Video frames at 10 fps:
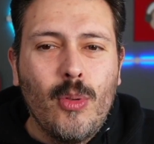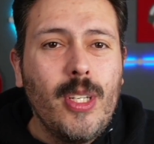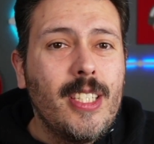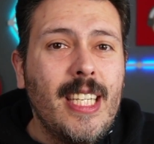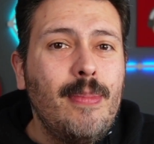Would
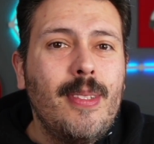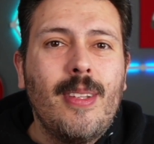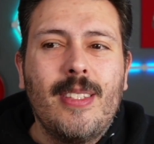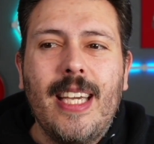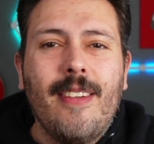your team
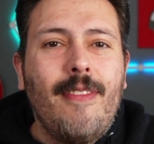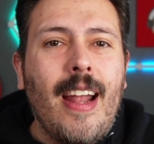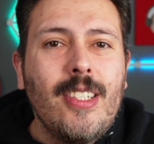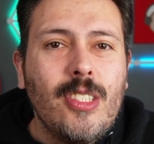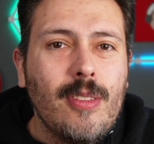take
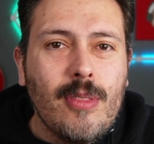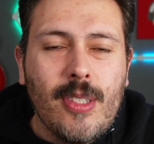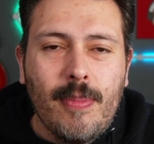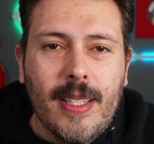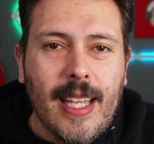advantage of
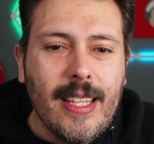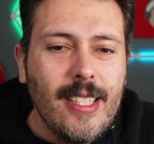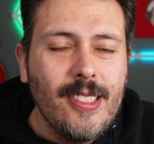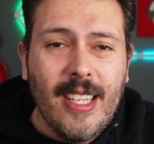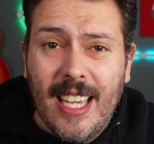something like
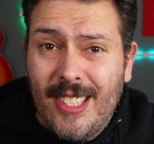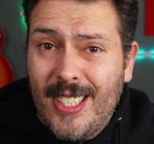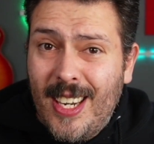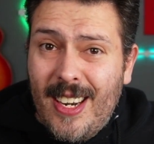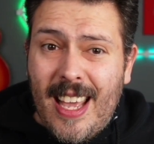this? Is
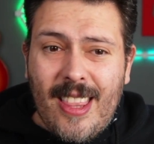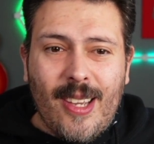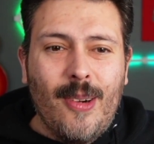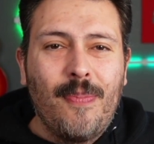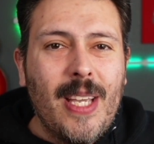it
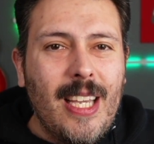unethical?